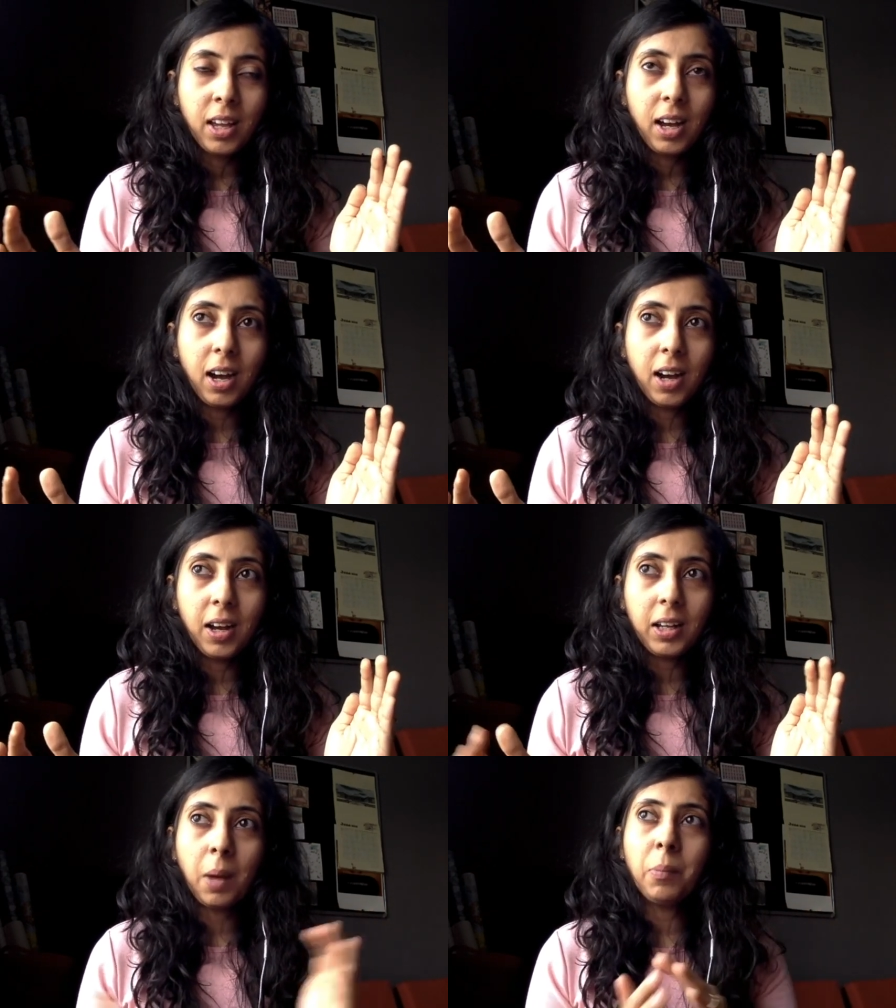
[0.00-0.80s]

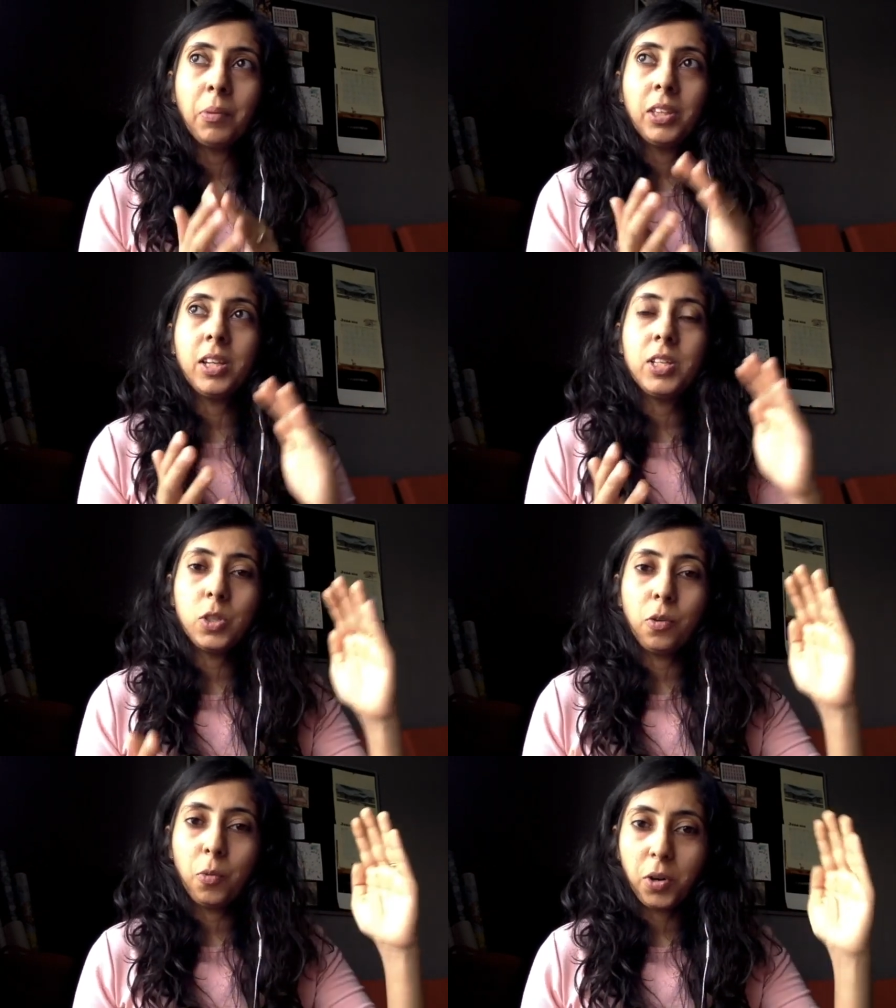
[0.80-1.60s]
uh, come up with a
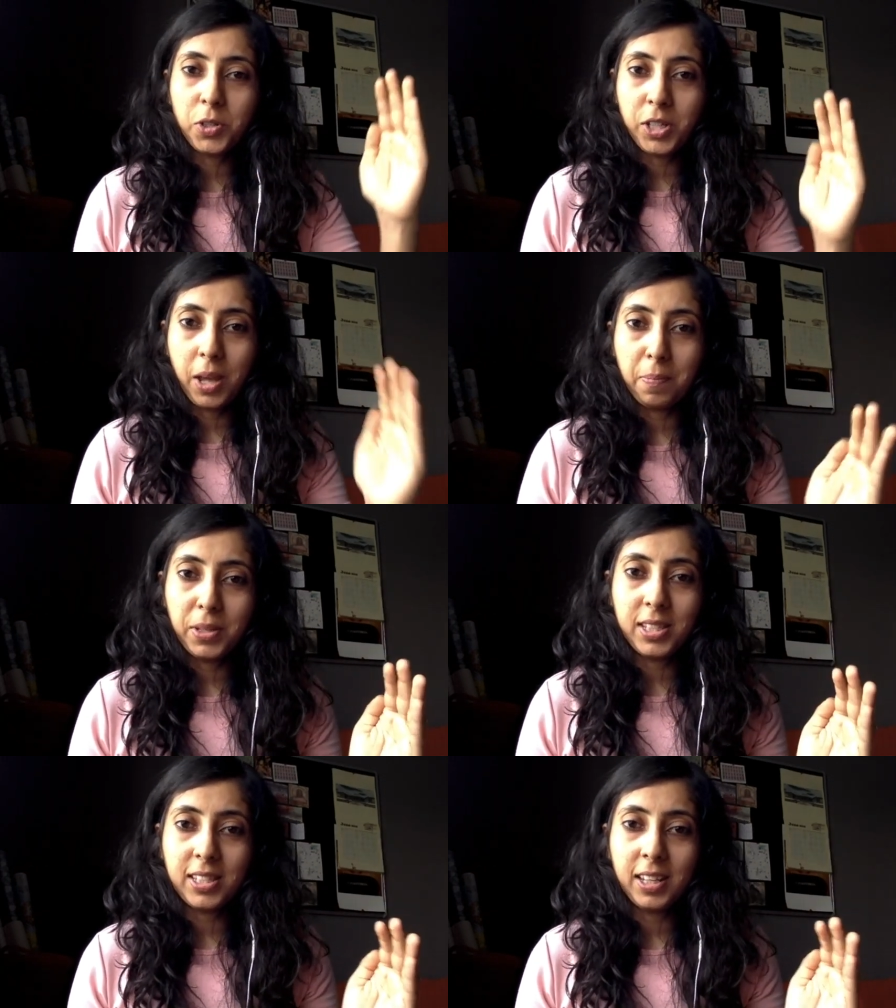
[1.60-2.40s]
list of what your type
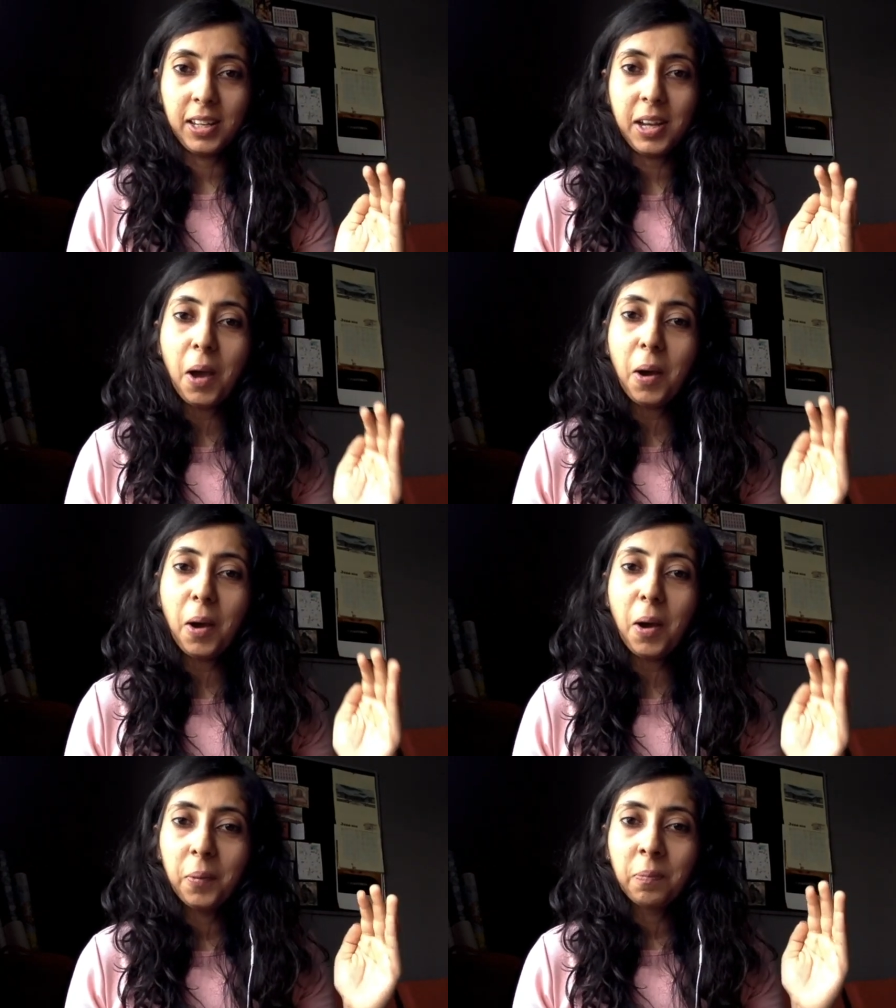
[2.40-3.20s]
is.
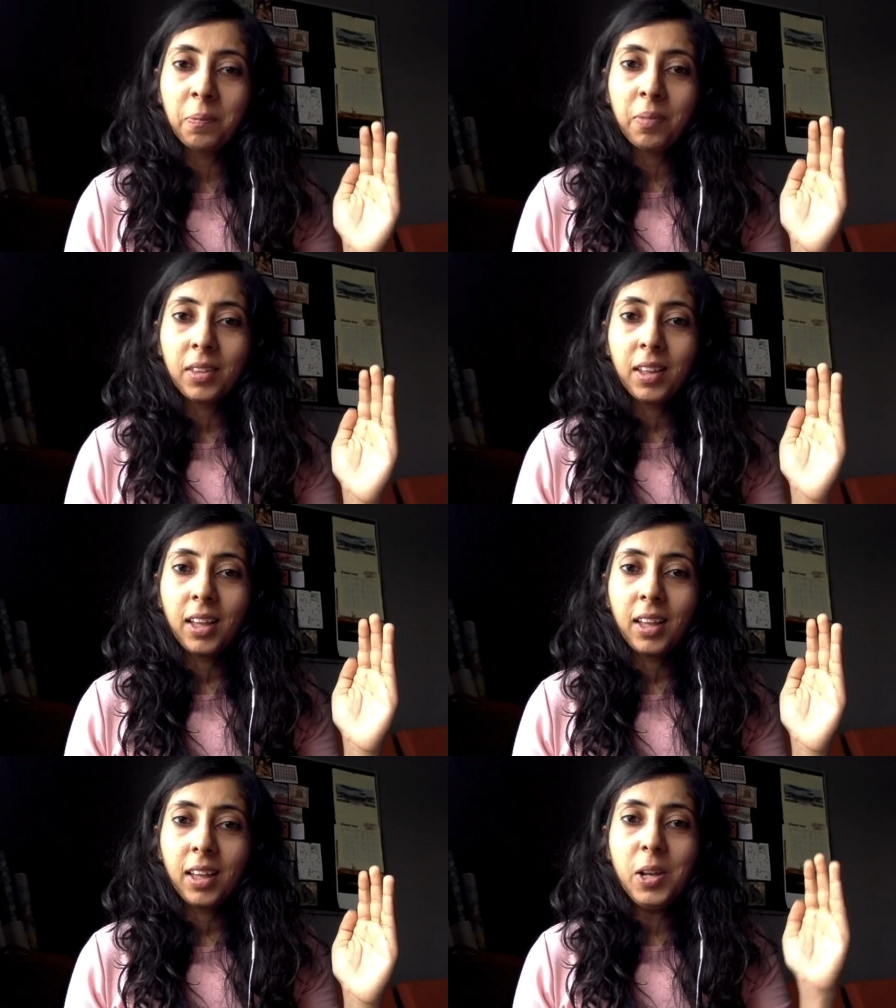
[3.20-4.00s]
Now
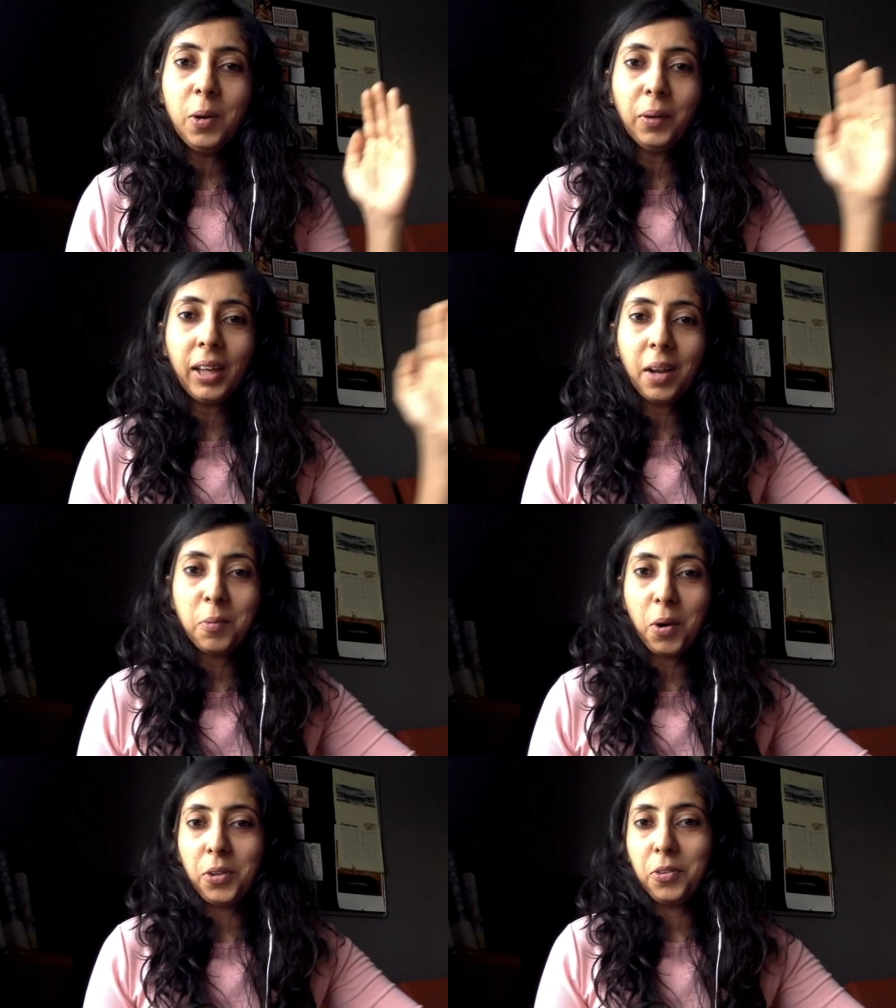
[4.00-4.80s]
look at
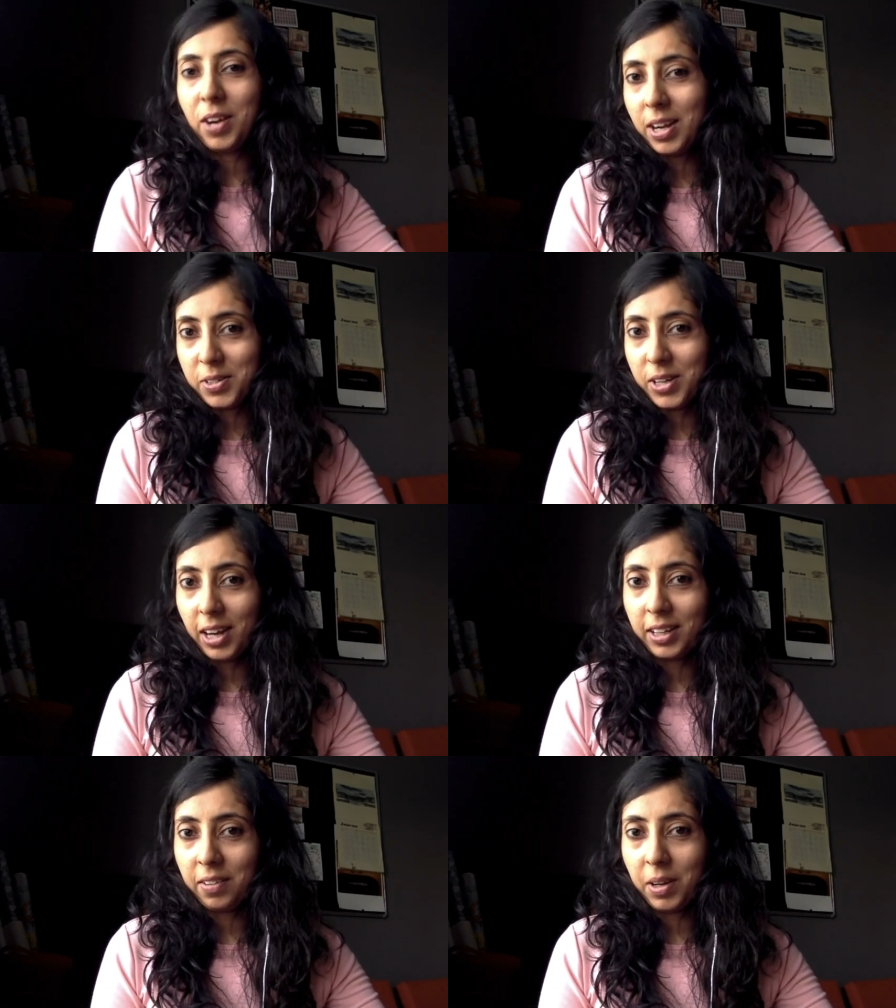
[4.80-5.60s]
what you find
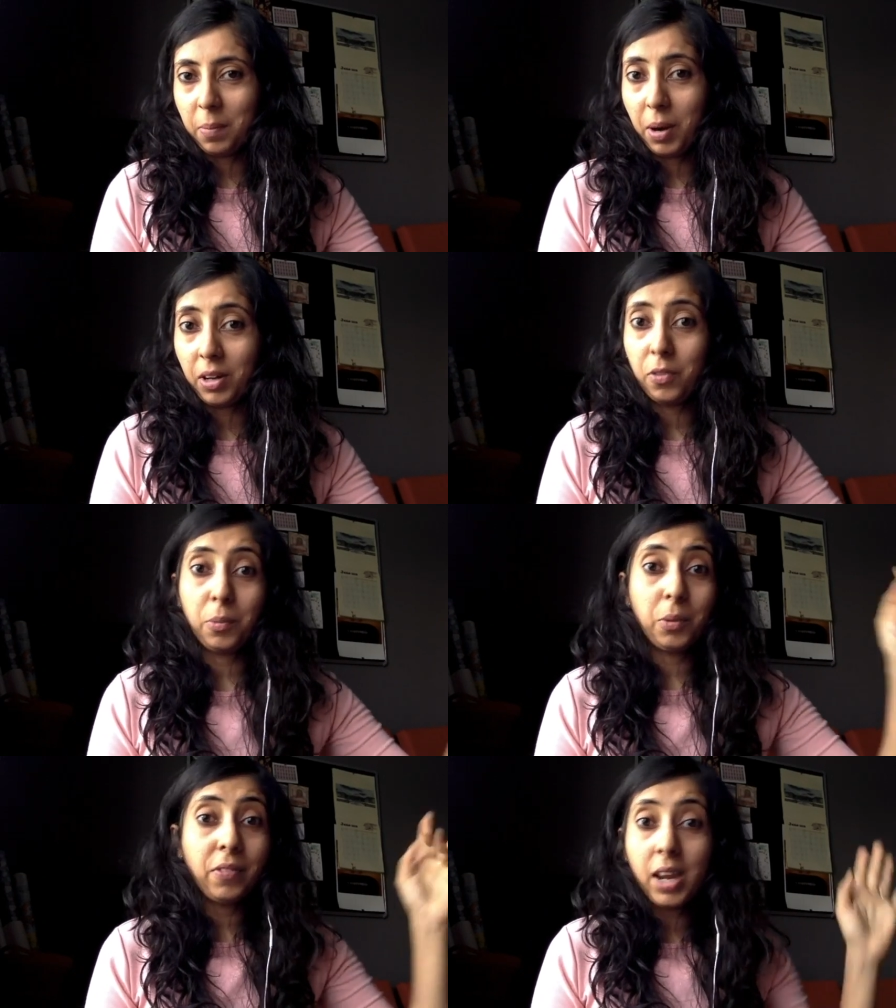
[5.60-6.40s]
attractive in a partner
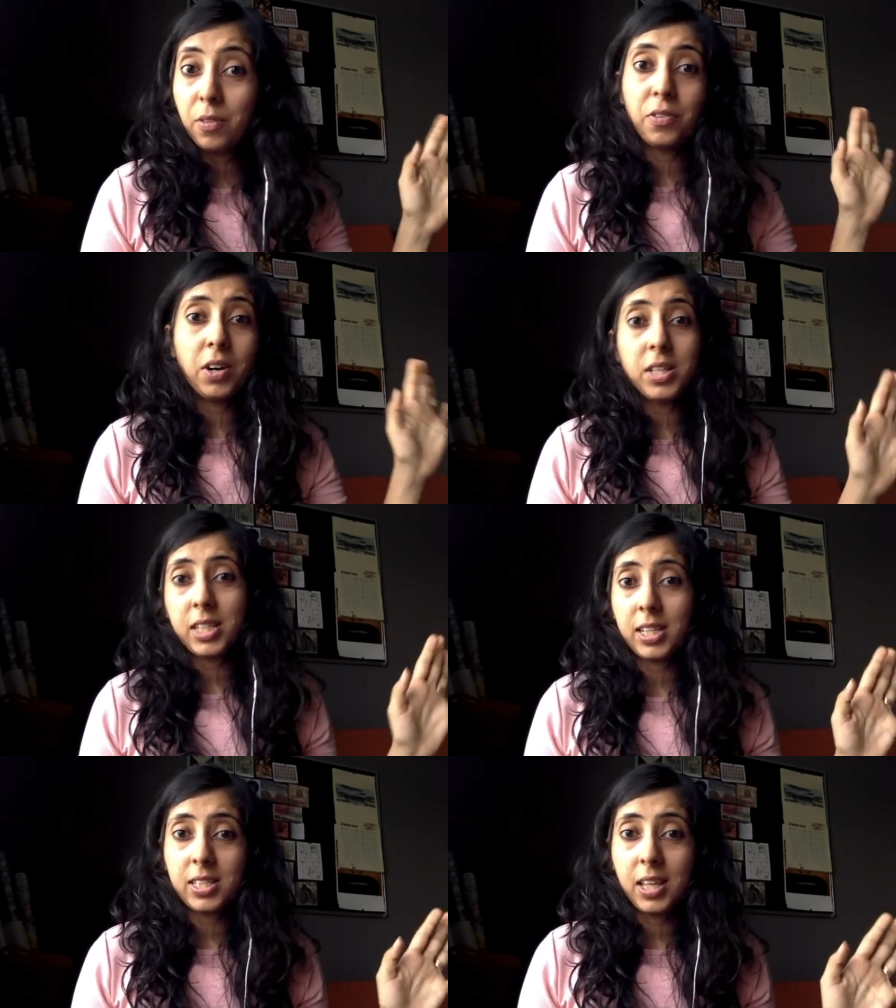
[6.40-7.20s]
from the very first
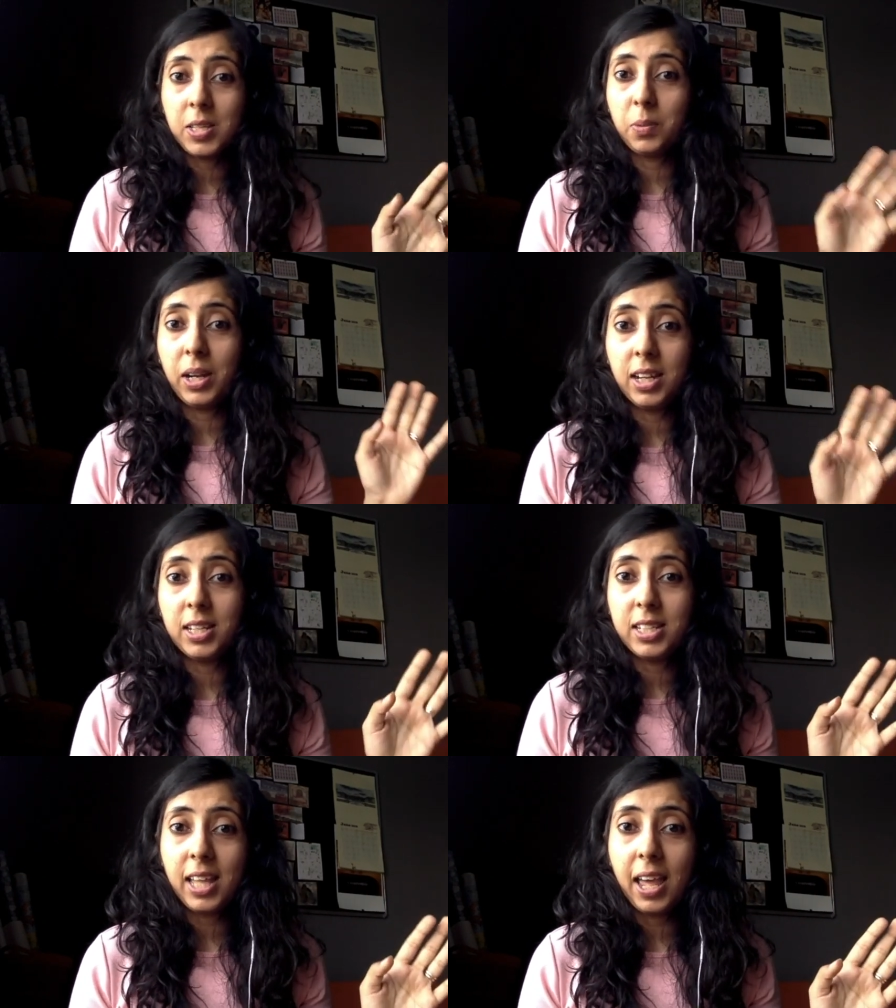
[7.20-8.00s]
exercise we did,
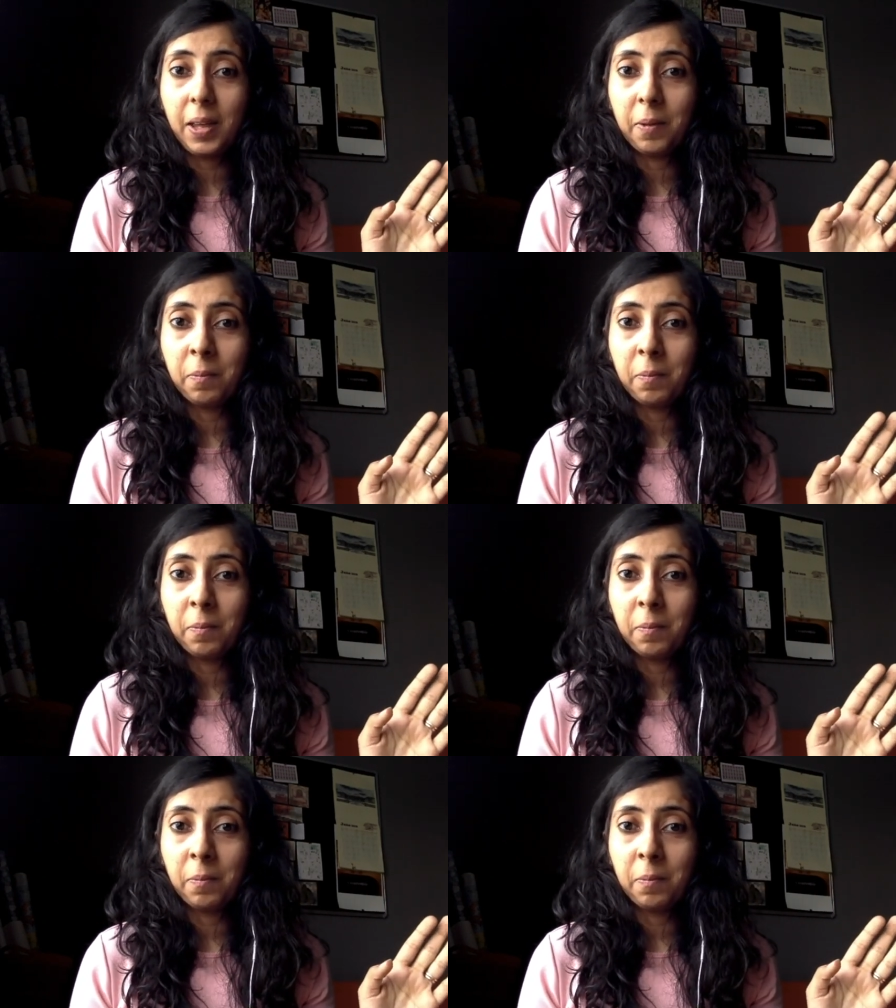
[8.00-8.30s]
saying